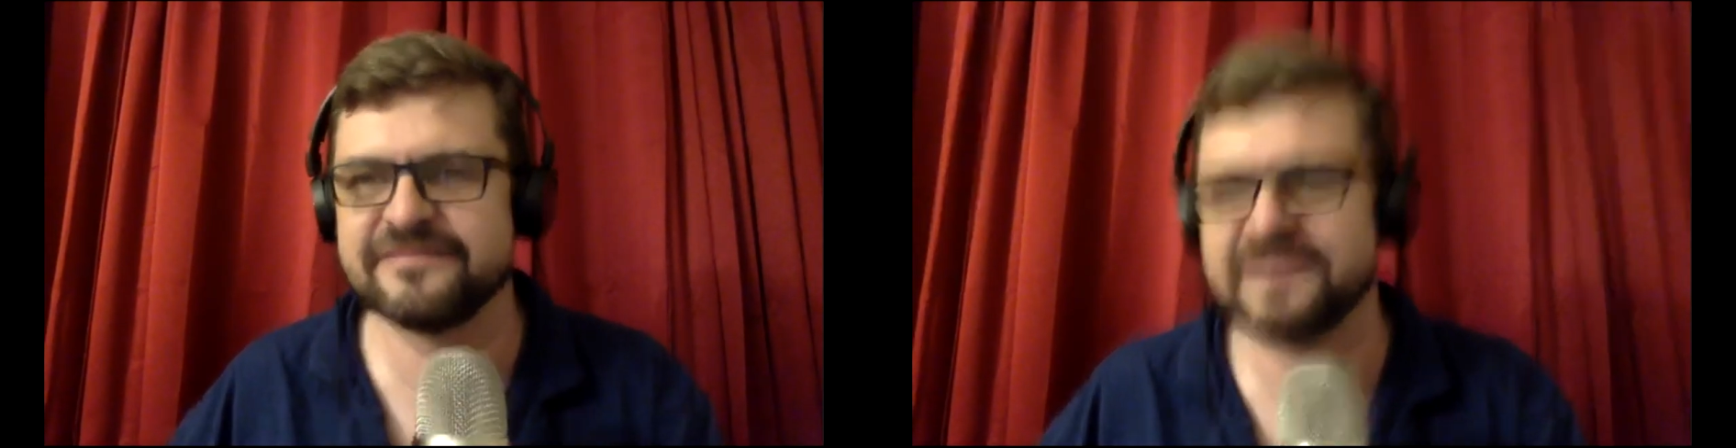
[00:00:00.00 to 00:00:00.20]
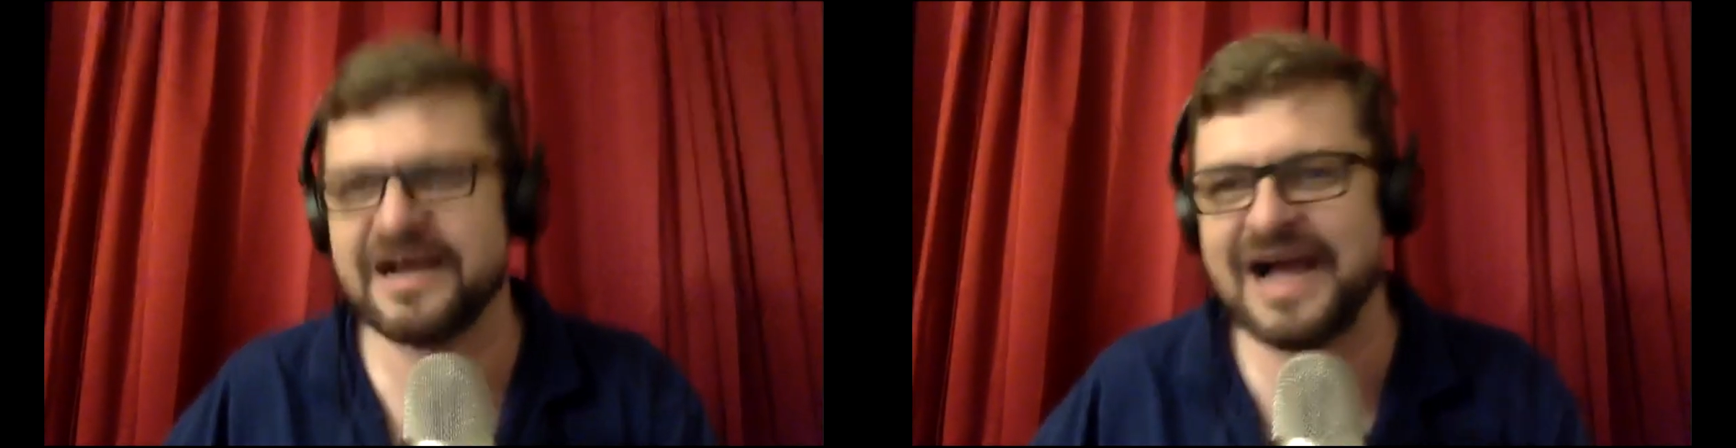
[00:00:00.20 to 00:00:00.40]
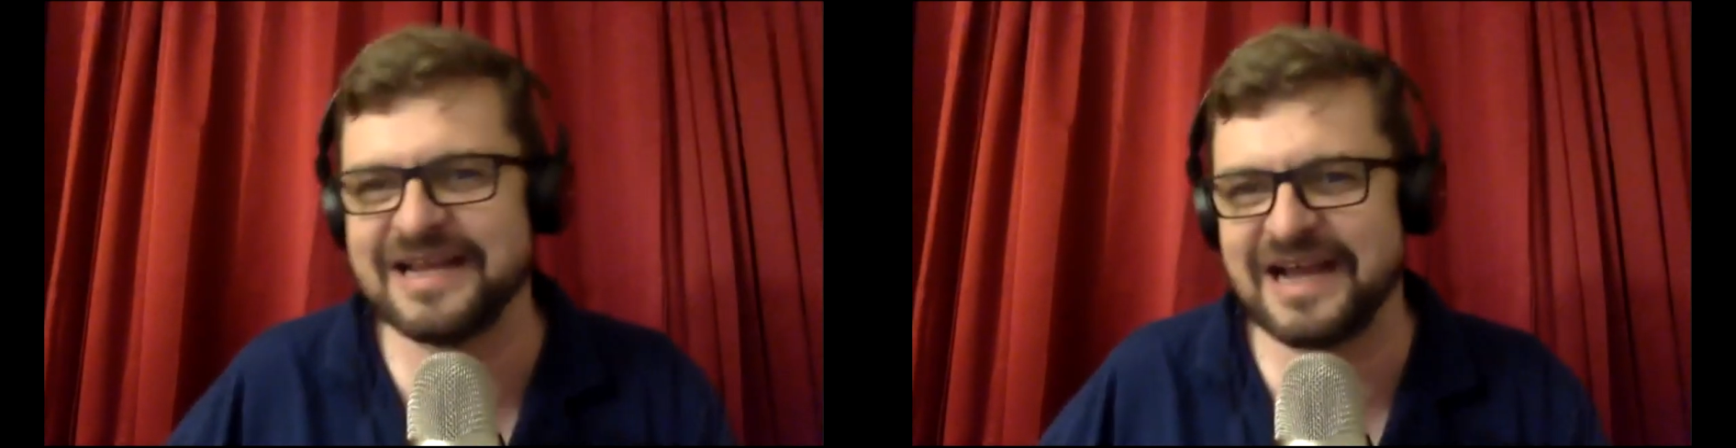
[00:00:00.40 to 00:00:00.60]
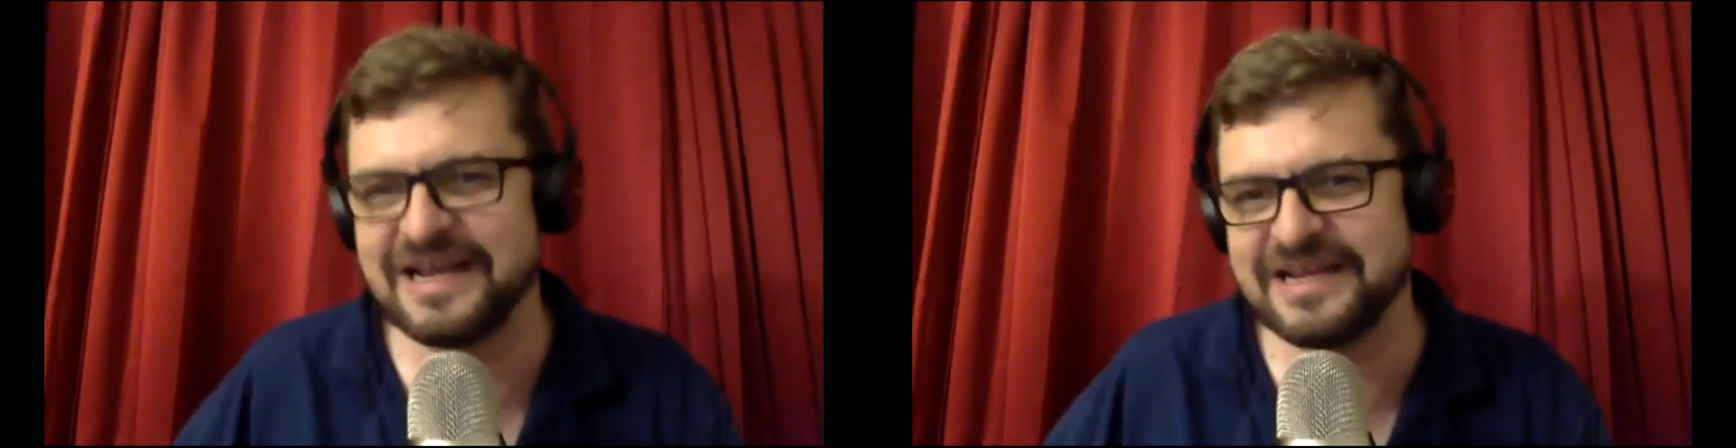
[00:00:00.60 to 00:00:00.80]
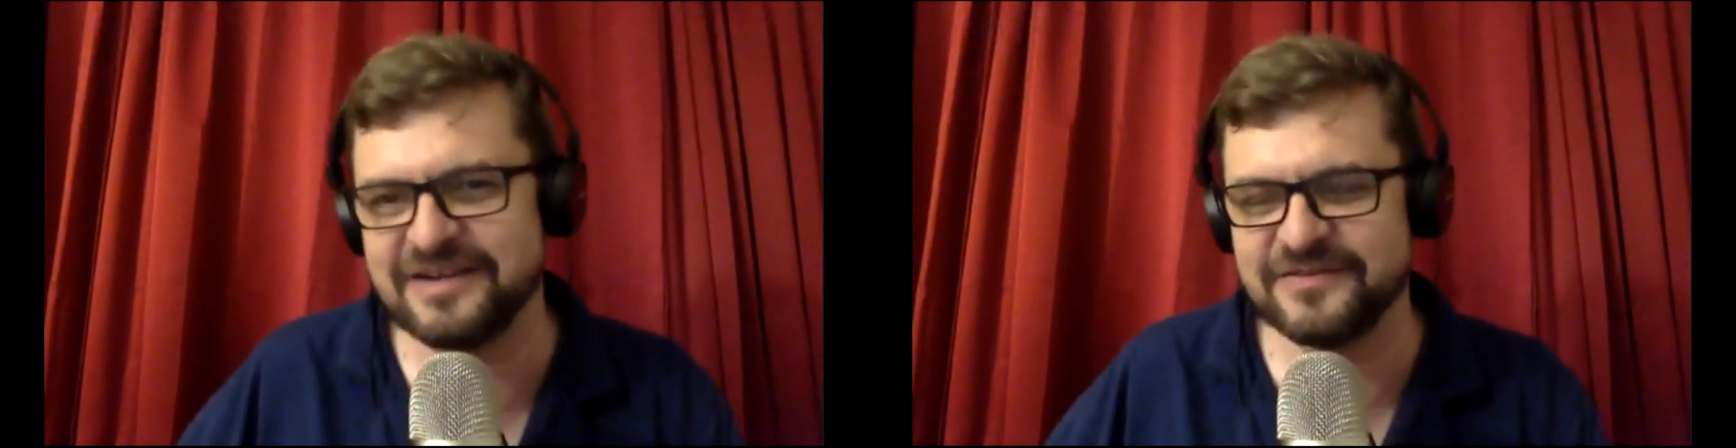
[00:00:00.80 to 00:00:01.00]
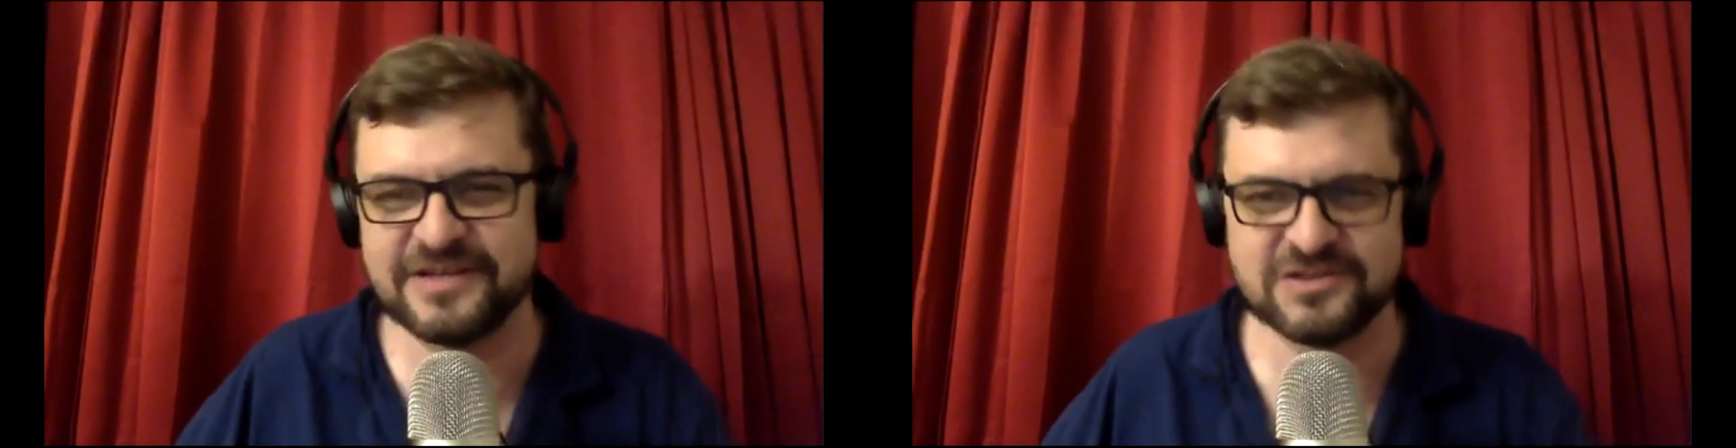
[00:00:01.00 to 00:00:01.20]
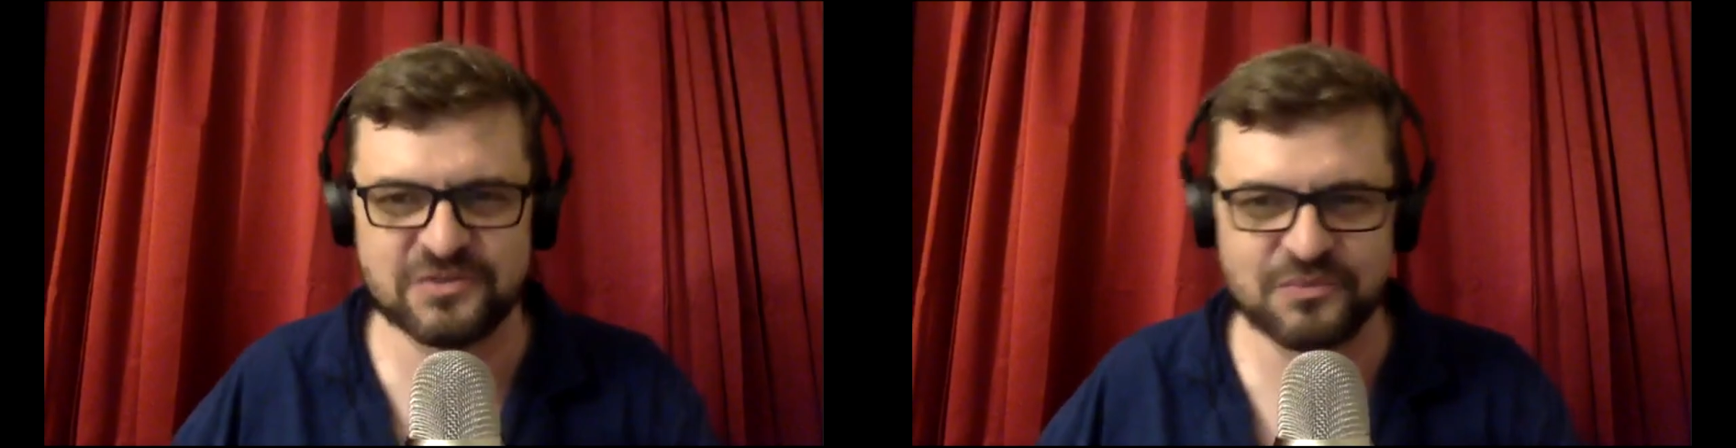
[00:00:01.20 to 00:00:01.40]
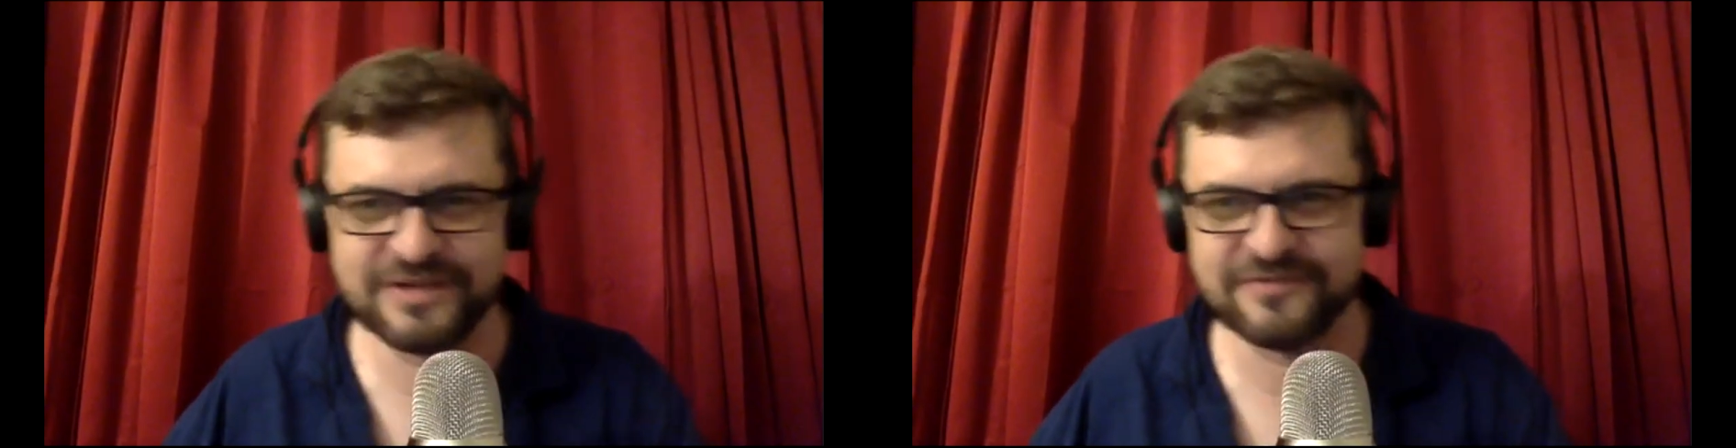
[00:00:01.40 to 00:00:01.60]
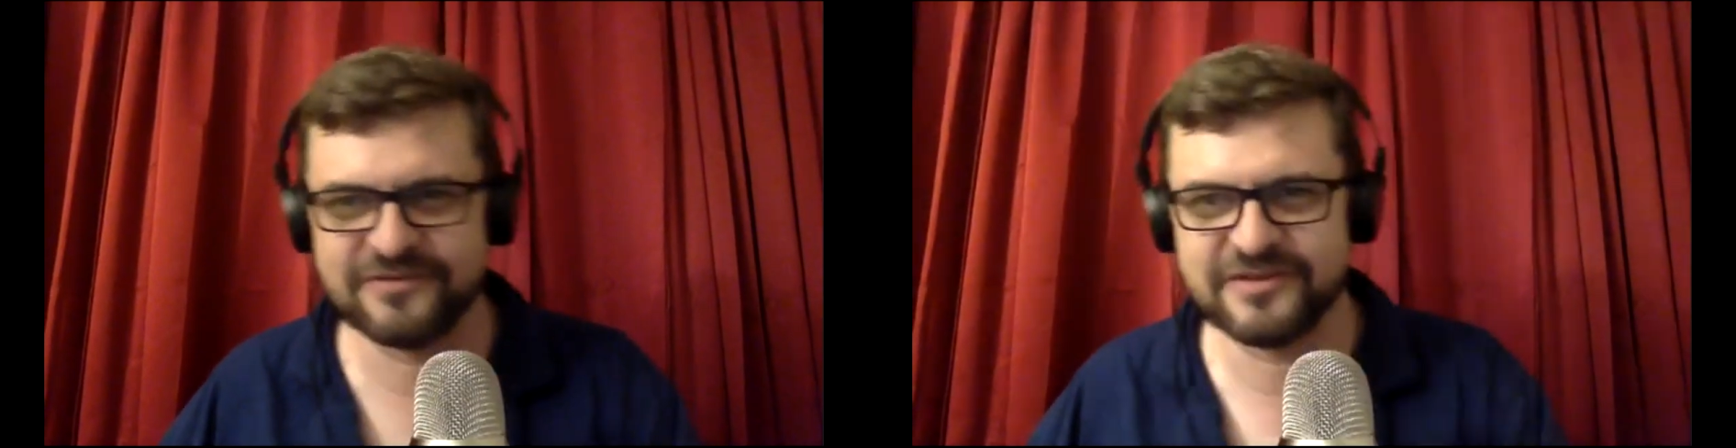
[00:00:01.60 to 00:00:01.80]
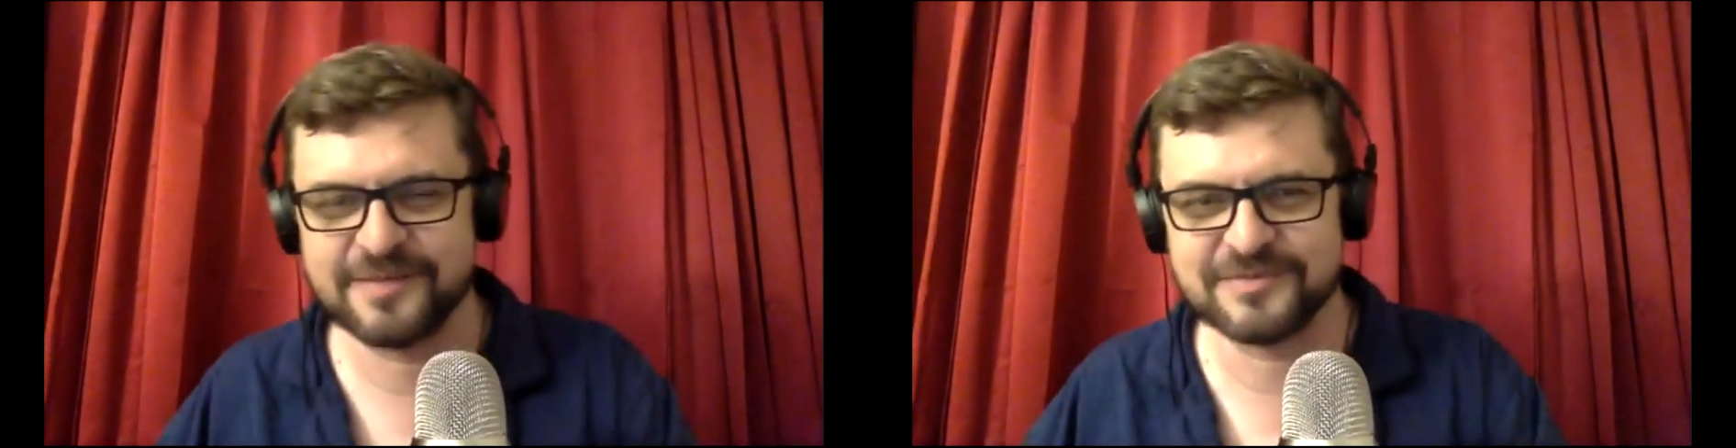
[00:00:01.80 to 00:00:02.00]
I count that as a win for the episode.